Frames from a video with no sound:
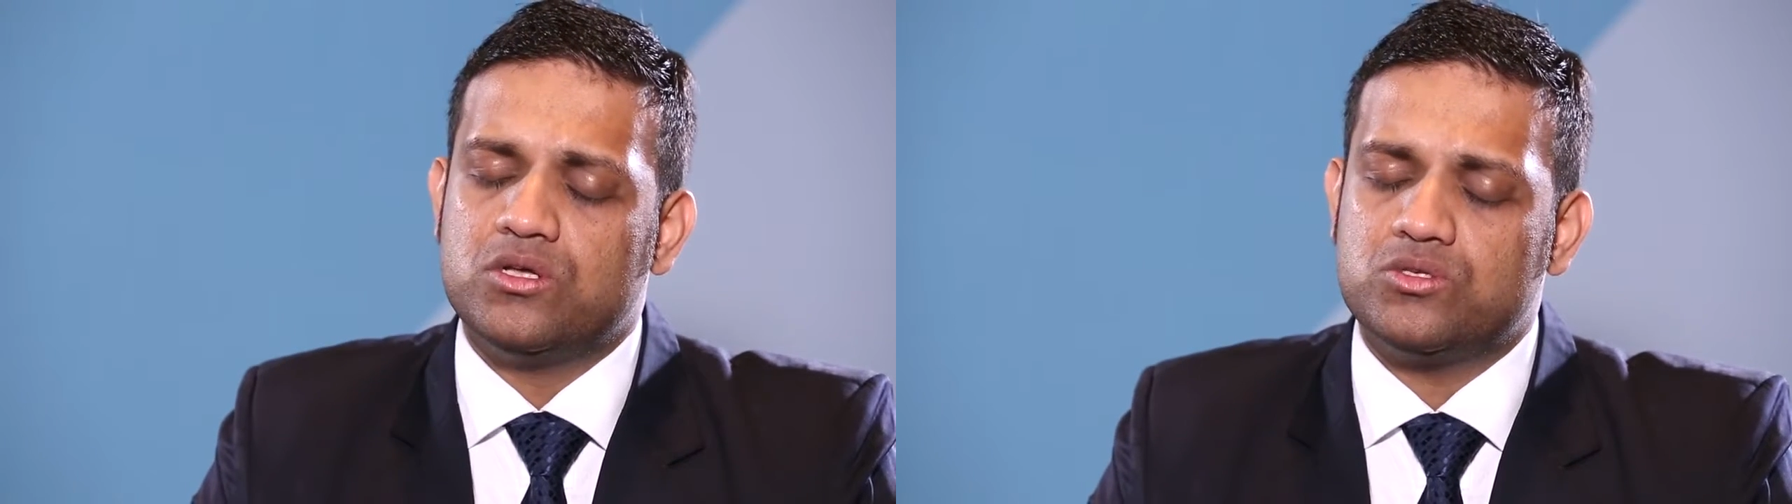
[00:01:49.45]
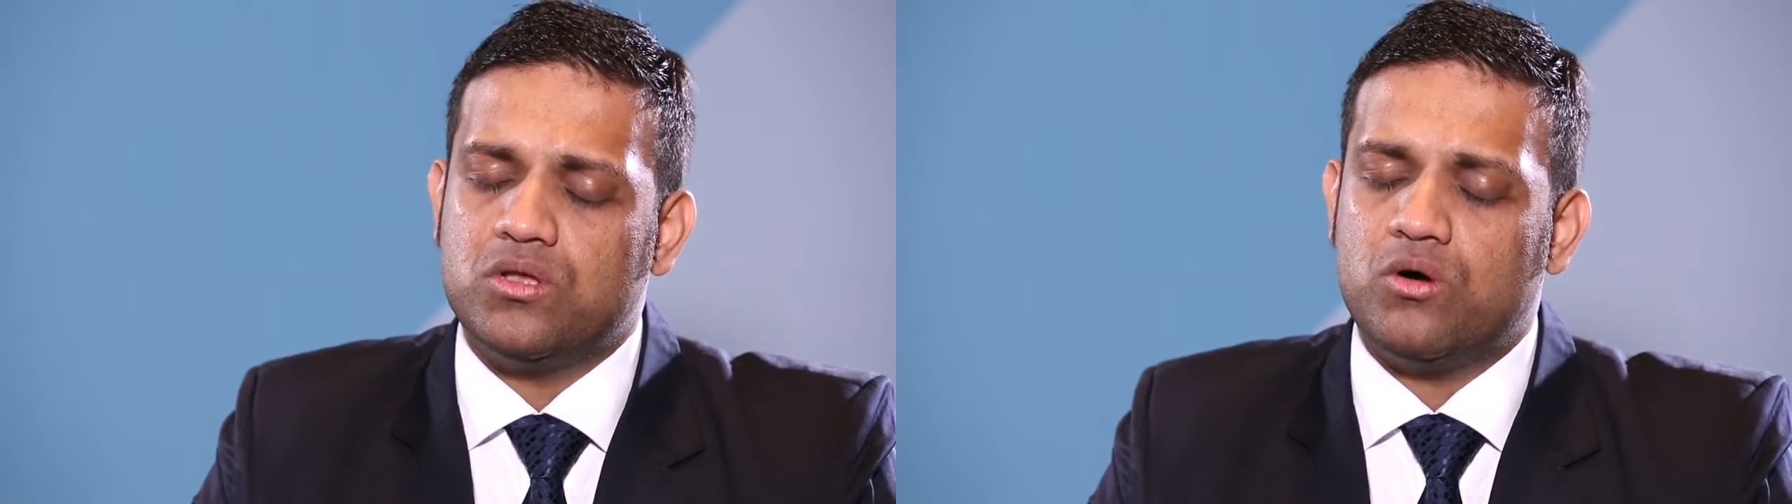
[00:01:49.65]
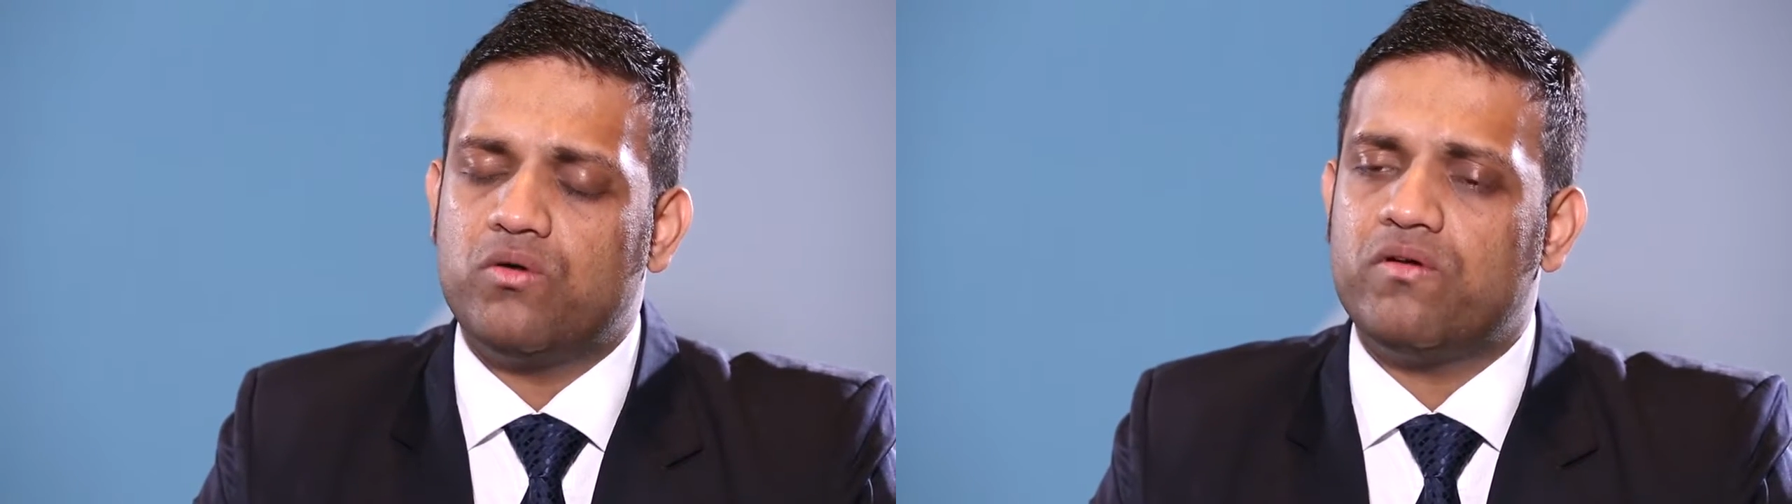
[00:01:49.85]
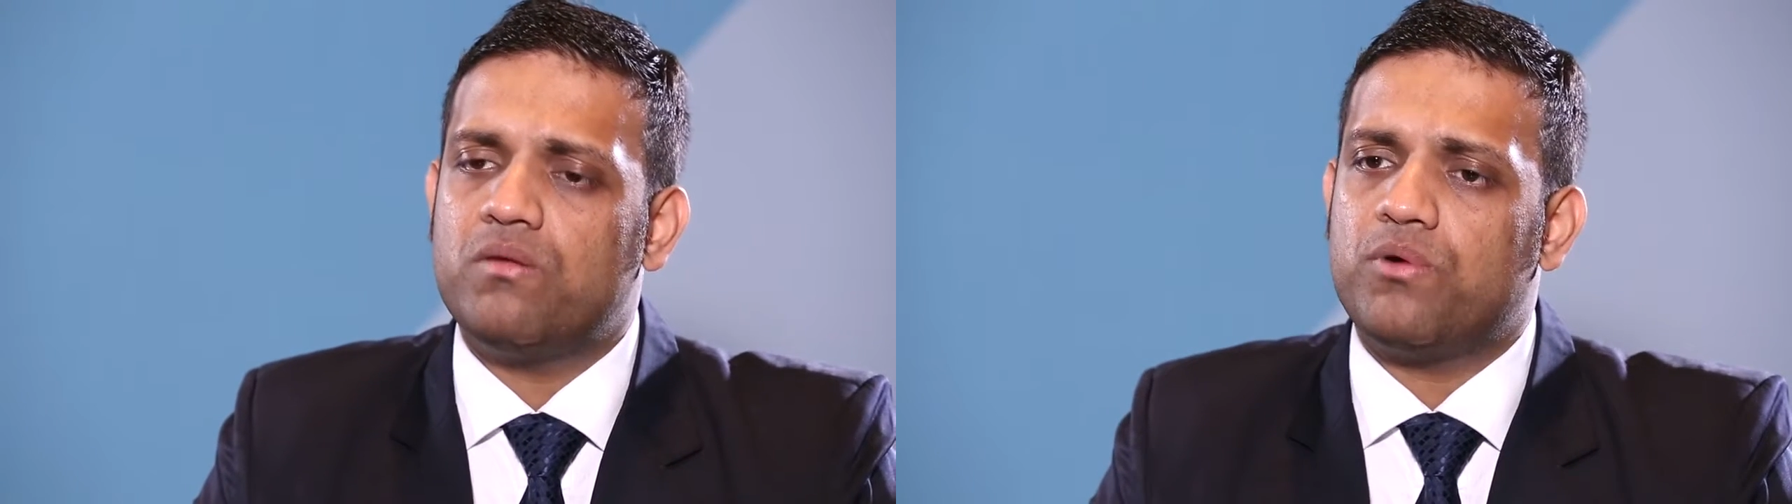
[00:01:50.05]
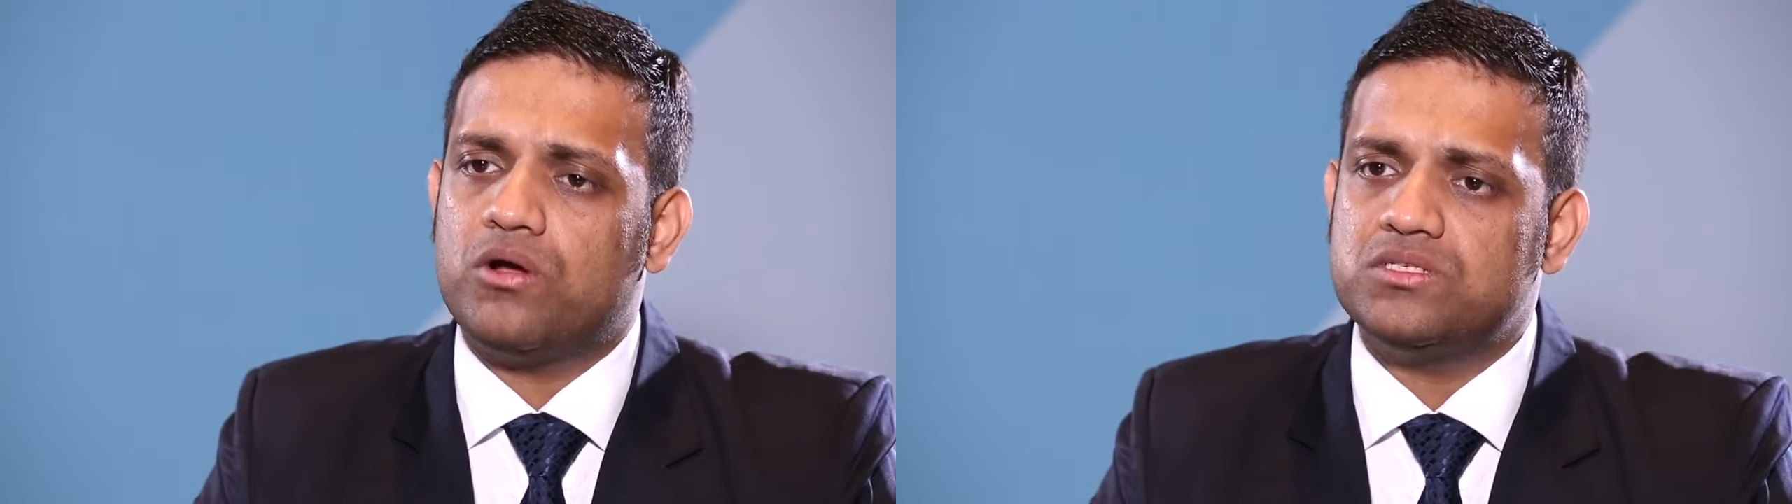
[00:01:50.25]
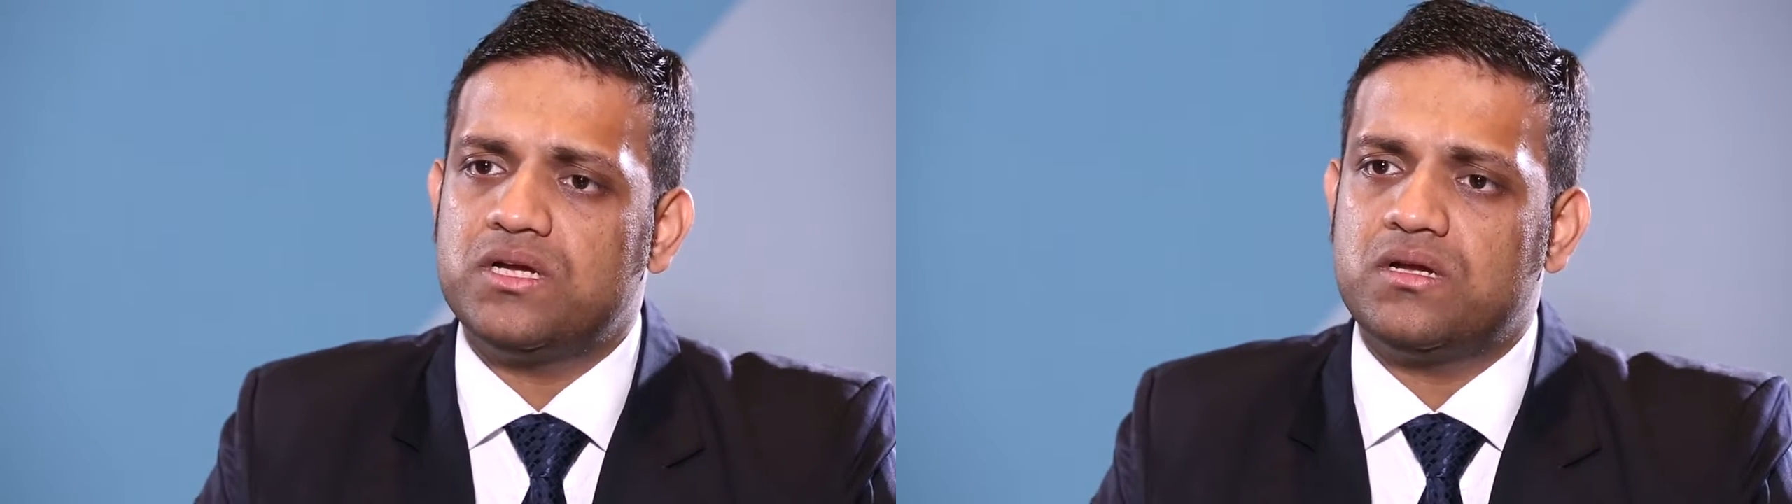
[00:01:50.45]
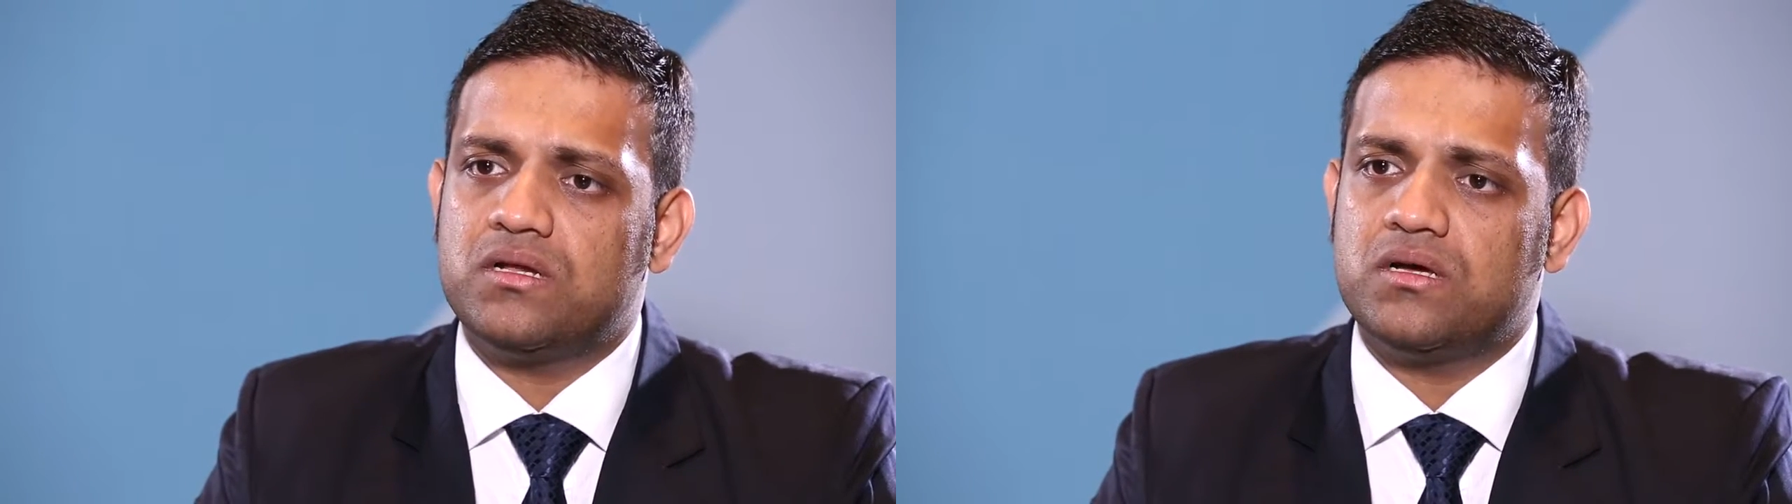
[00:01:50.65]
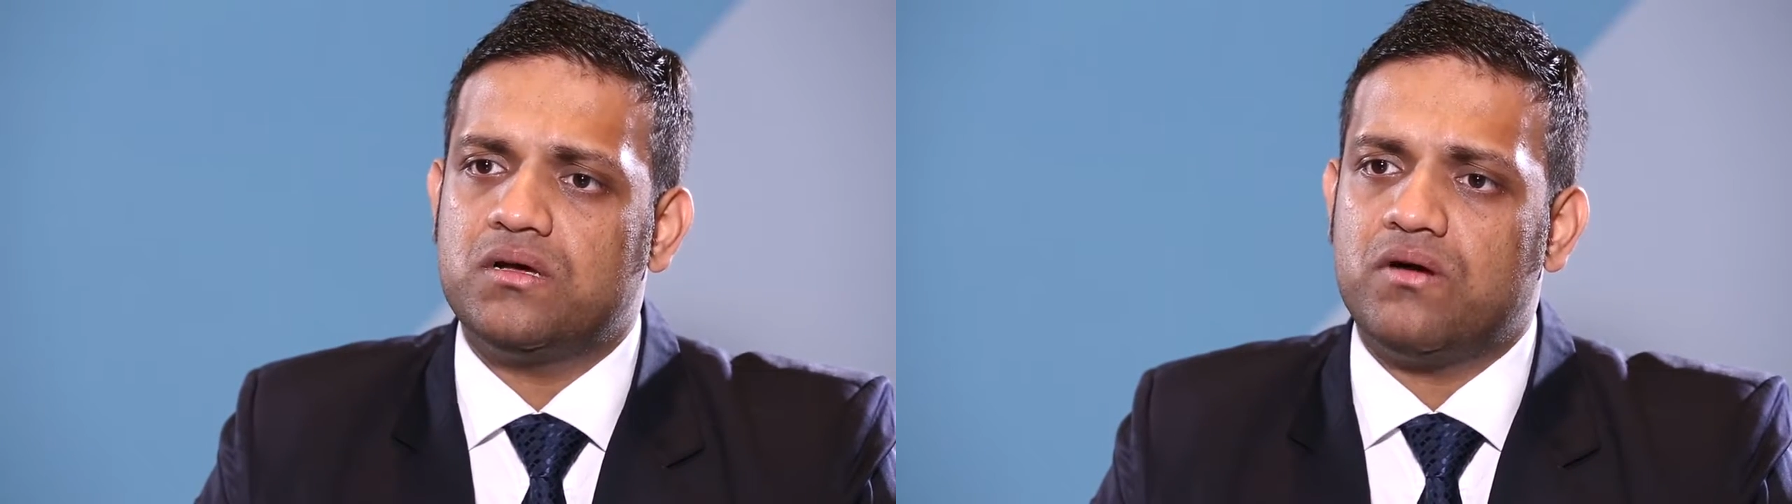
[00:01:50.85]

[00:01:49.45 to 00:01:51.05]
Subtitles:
So the overall project